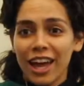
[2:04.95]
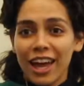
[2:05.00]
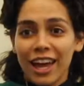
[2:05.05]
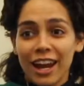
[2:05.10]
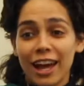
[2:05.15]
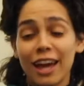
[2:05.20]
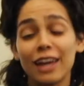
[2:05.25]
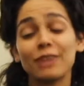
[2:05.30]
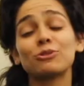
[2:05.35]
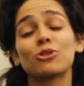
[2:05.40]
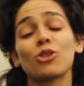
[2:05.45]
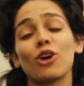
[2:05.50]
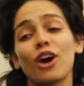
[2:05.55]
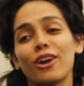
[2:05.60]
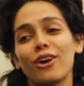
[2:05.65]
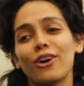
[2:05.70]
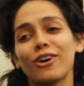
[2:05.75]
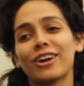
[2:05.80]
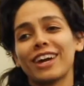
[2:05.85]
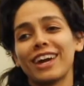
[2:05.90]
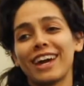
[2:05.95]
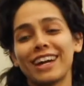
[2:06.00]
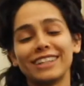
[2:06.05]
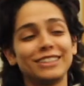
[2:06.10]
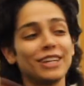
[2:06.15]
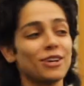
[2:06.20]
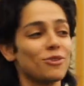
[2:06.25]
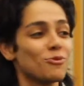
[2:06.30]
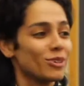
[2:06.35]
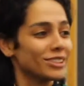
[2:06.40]
And I thought, okay, I
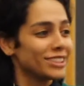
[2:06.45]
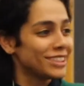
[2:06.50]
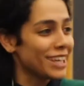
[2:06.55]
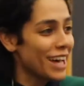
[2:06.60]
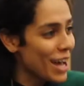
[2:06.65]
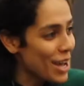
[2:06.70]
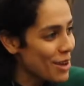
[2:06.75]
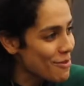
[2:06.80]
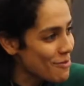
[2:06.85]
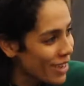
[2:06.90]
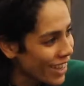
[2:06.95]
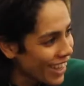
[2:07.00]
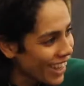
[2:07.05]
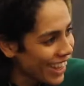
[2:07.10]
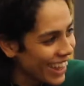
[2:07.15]
did it one time.